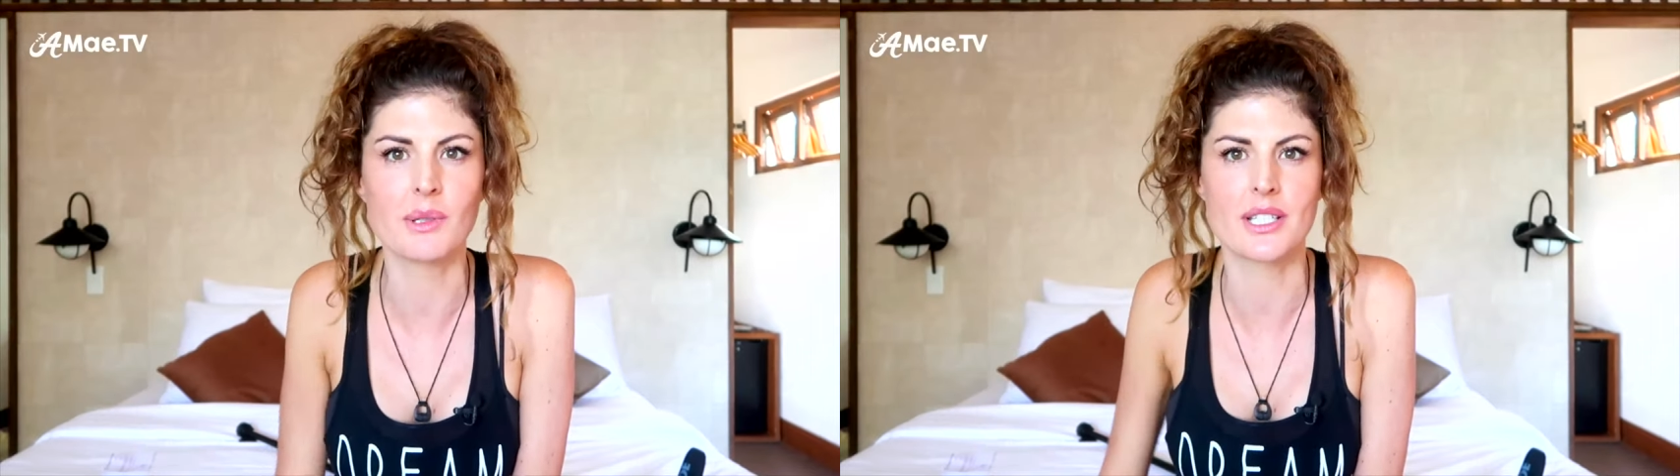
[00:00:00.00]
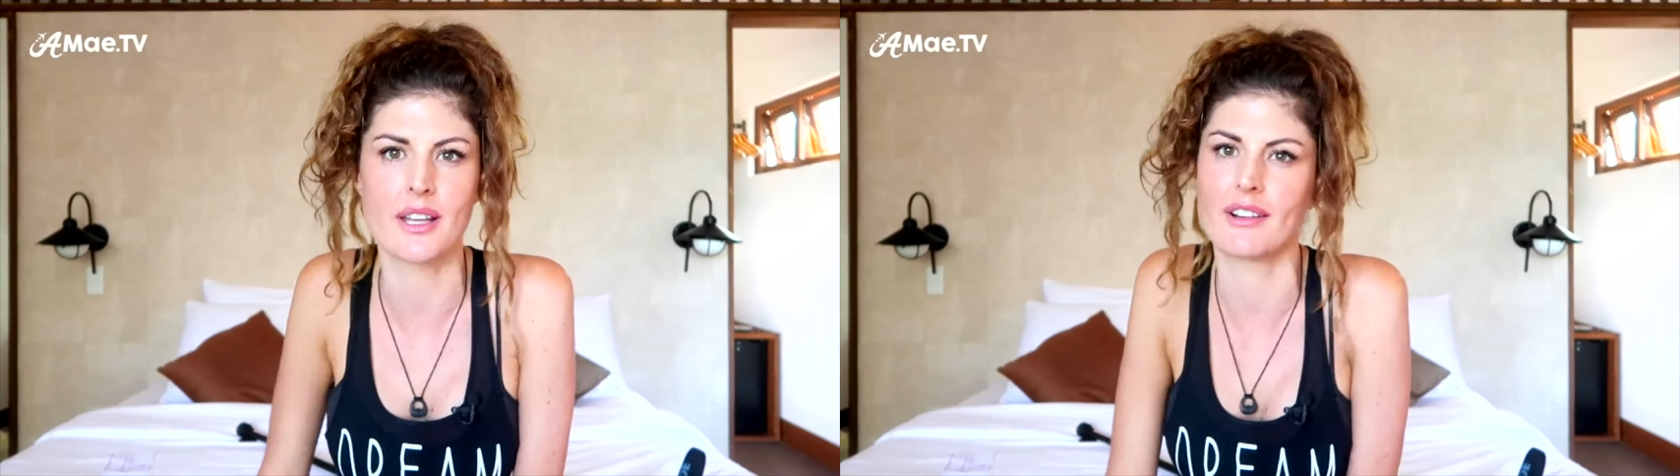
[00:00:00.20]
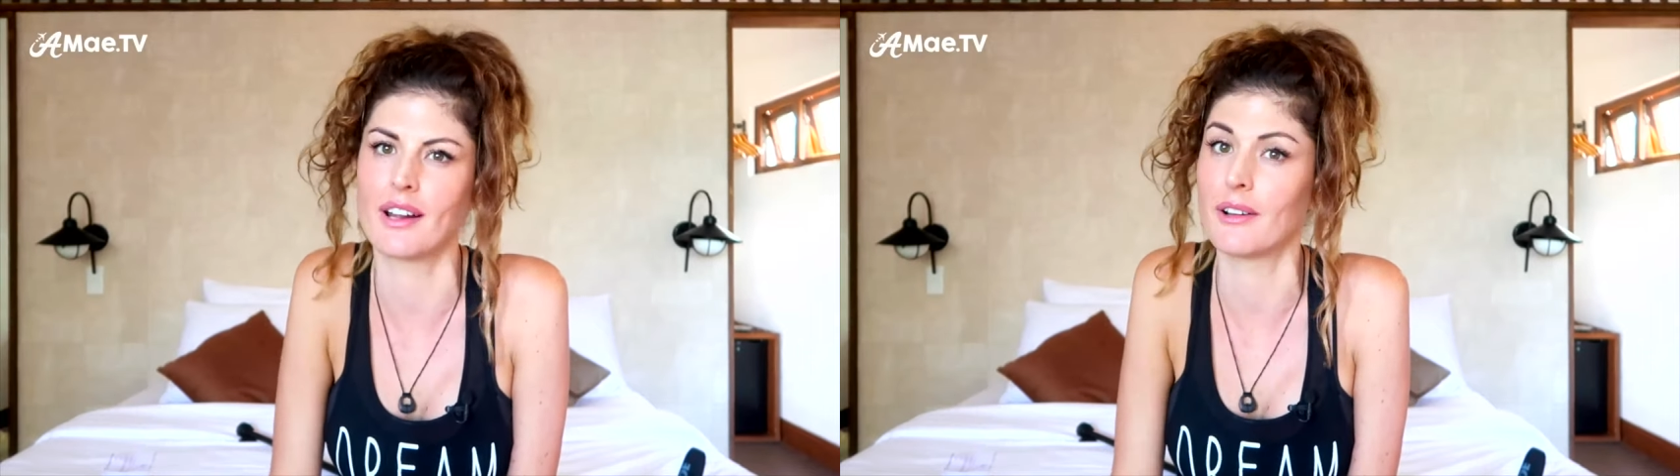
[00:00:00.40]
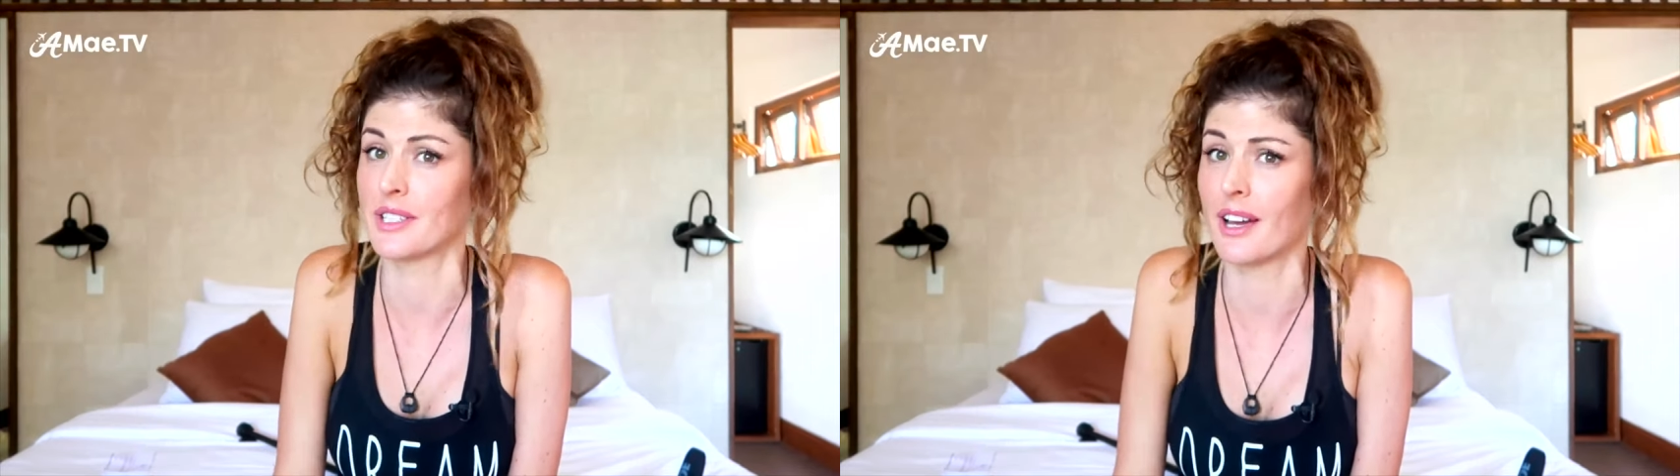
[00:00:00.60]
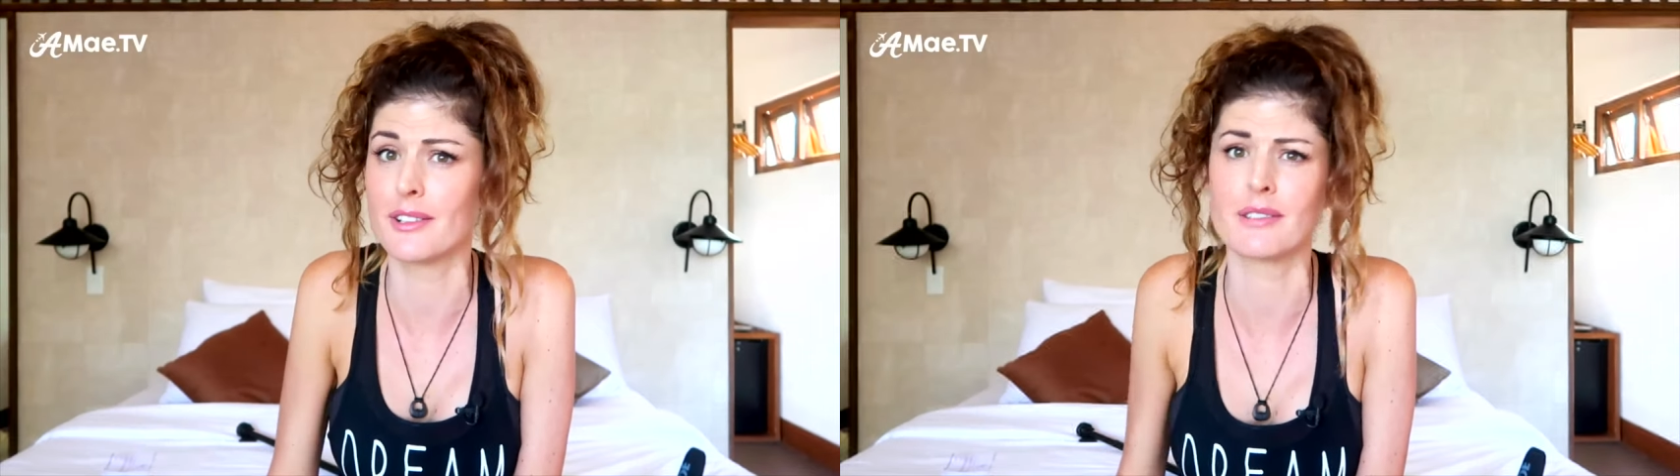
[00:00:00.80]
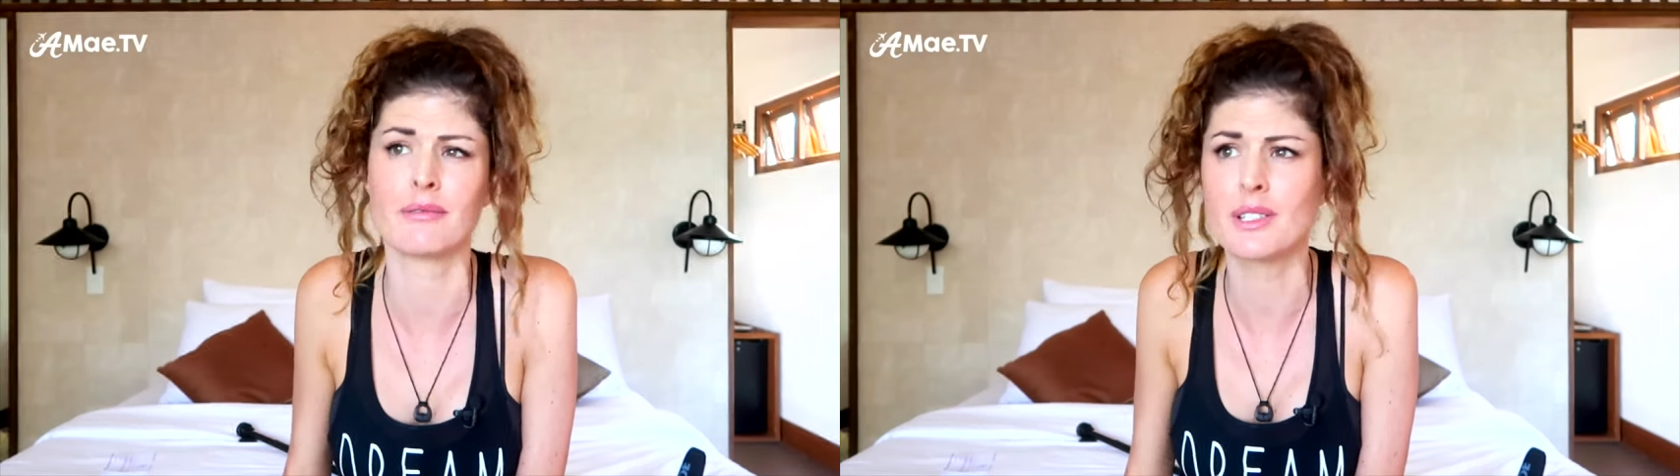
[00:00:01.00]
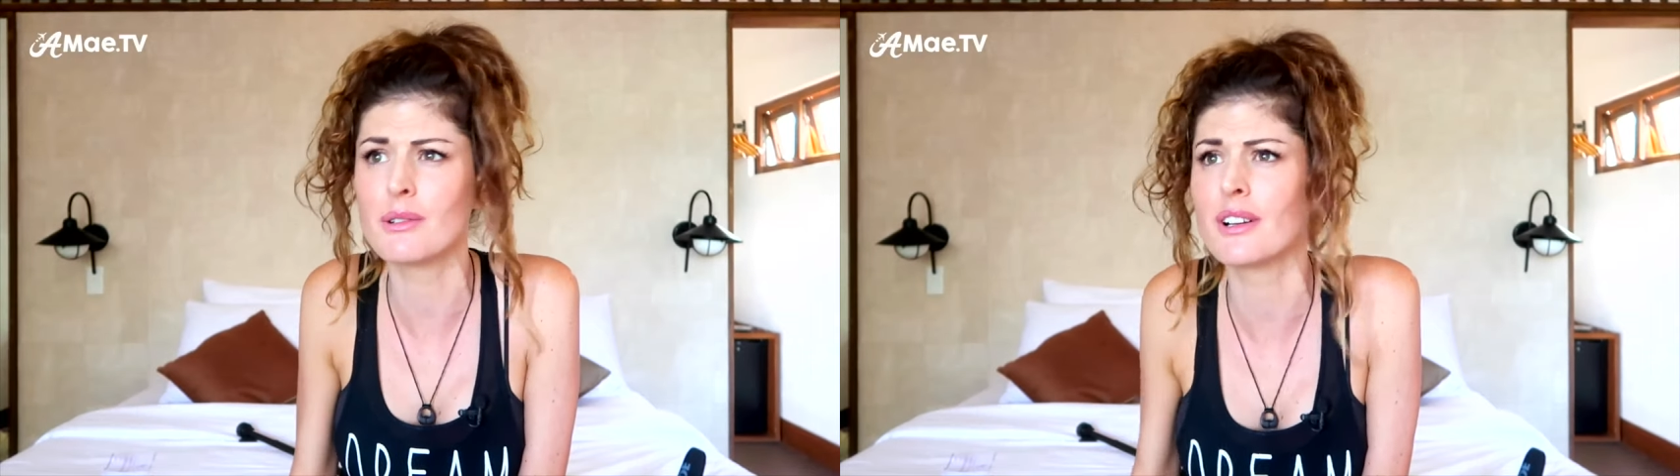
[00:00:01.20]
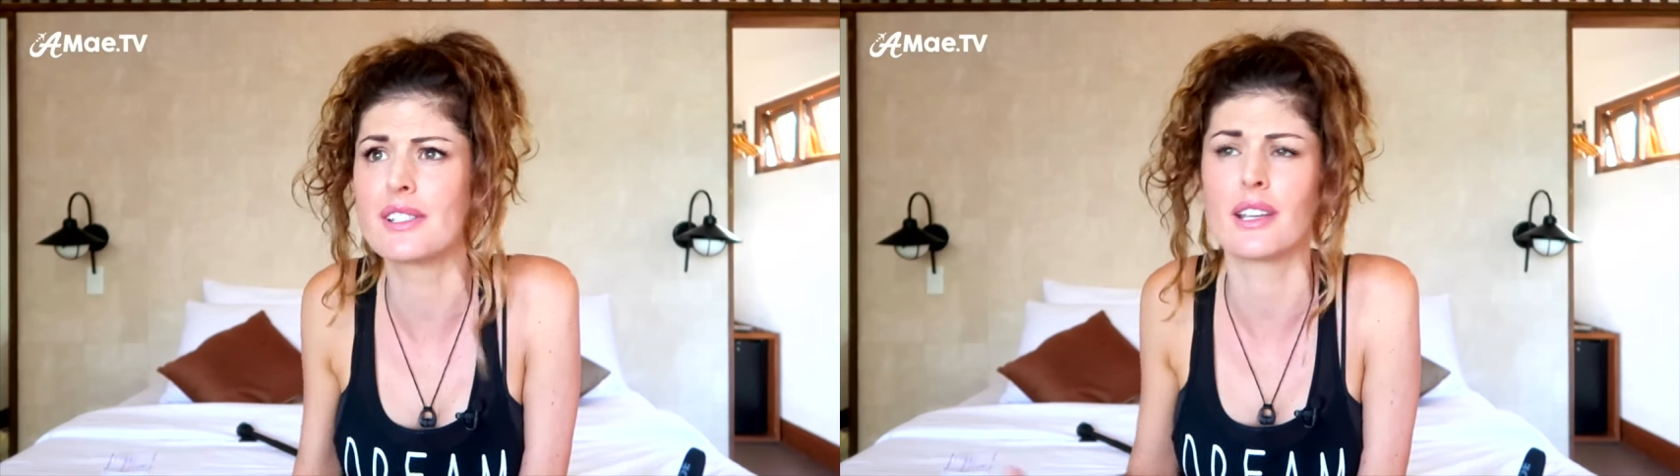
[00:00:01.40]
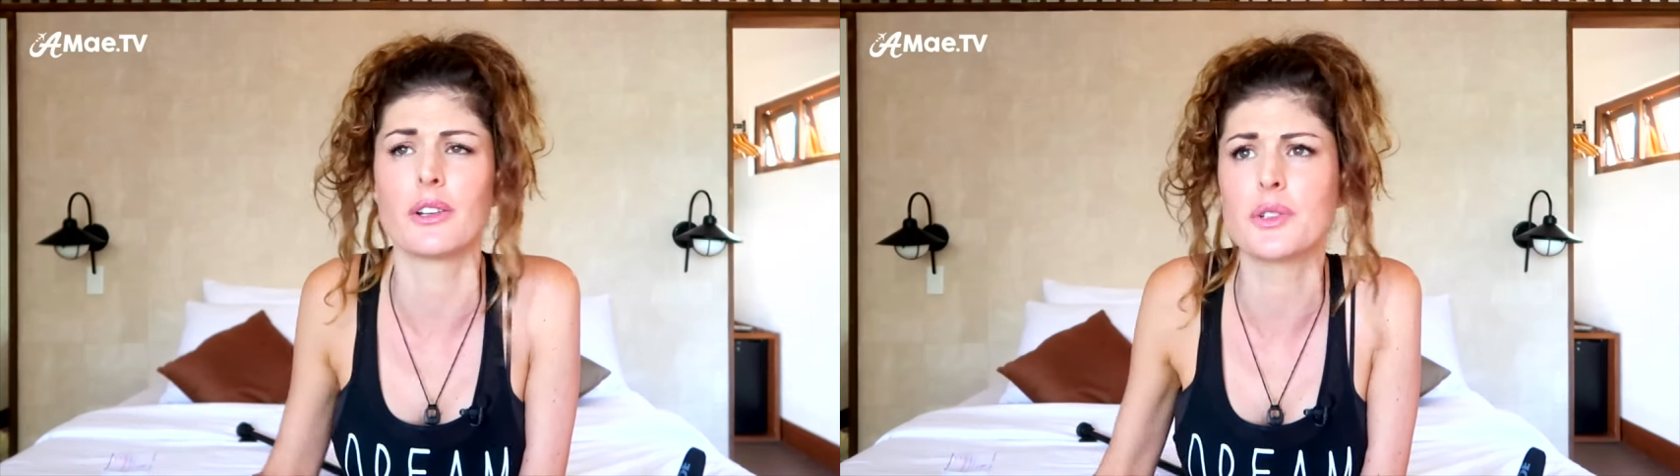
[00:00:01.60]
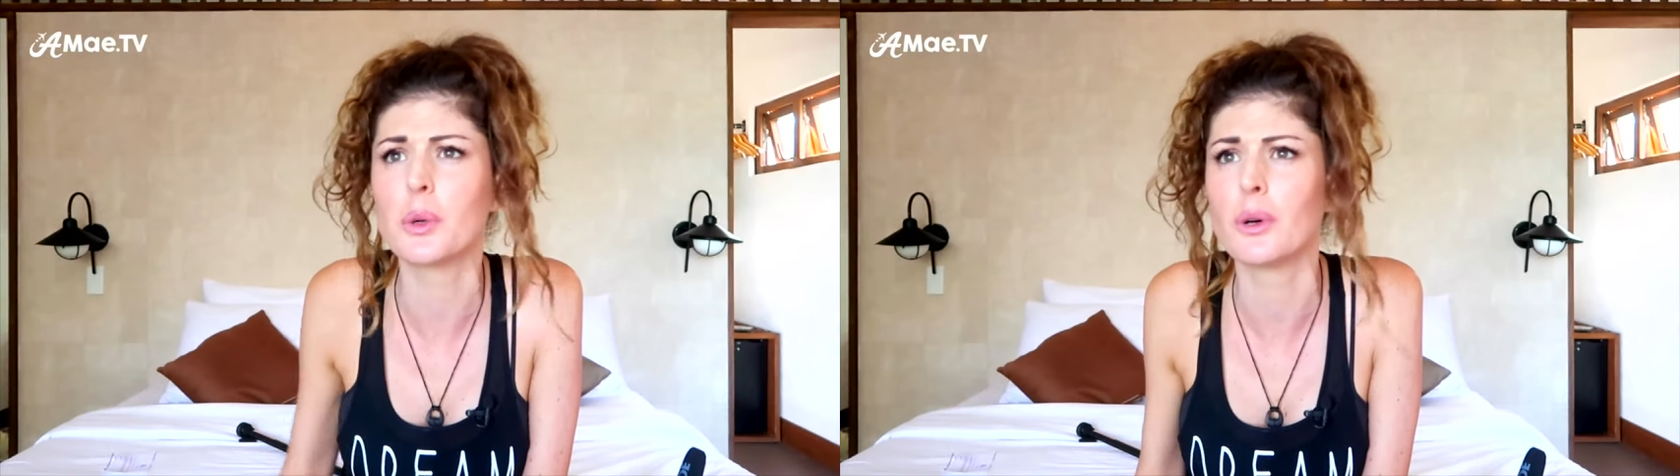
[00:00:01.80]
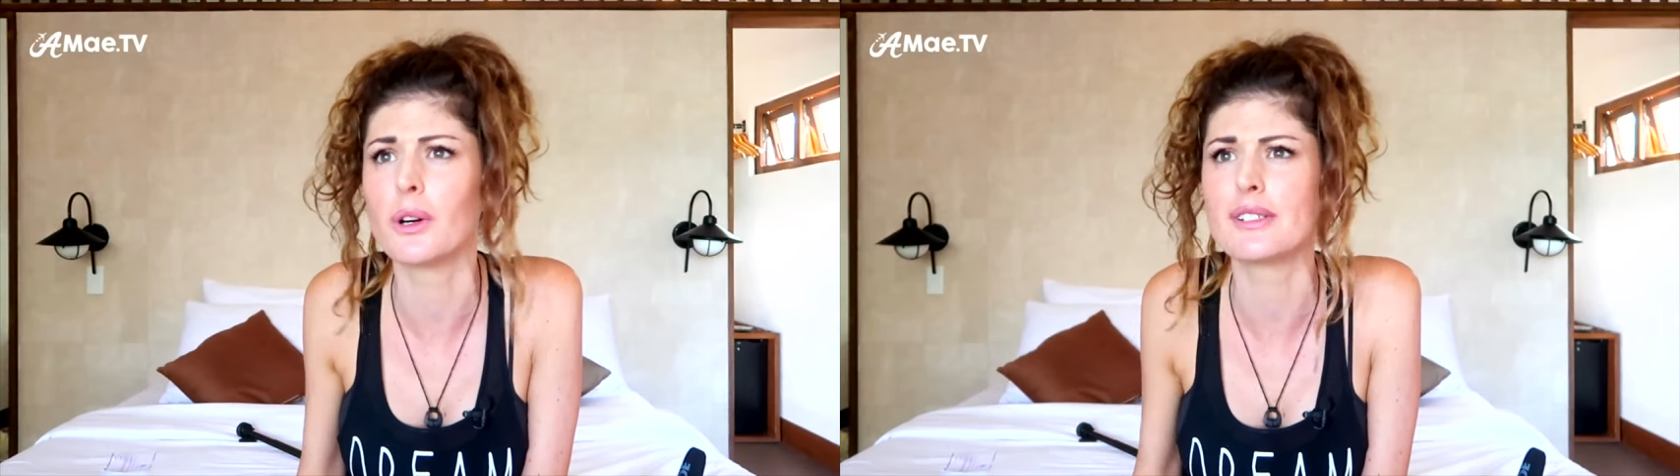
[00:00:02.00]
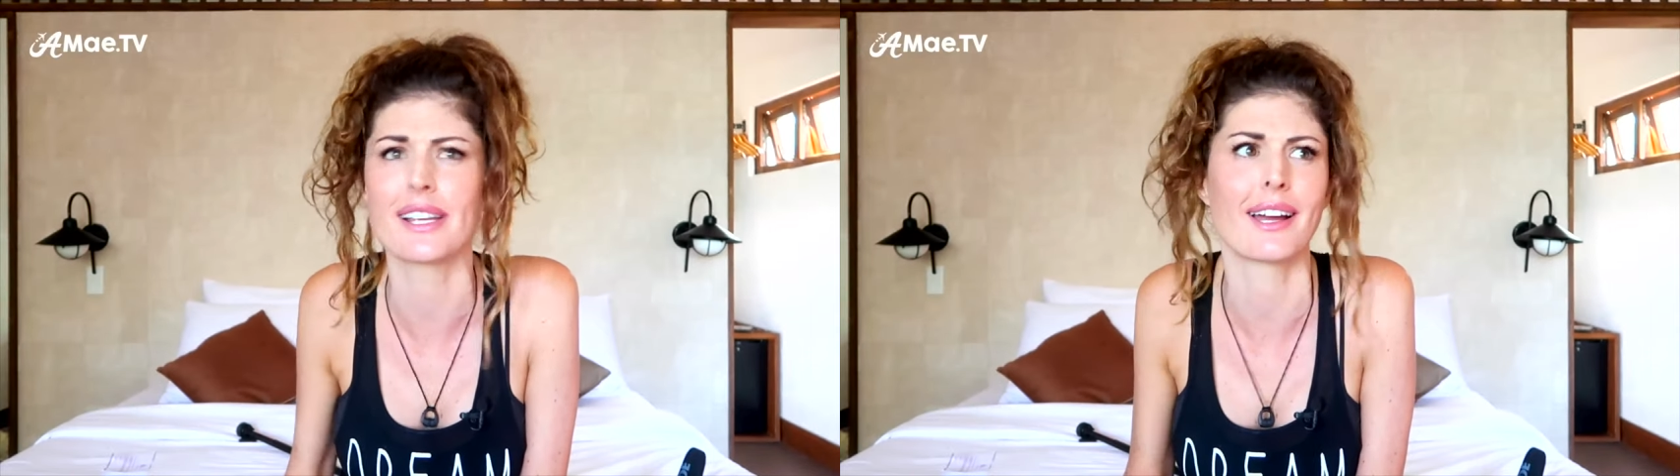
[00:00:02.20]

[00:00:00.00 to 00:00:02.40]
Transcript: each other at hotels and resorts and on tours.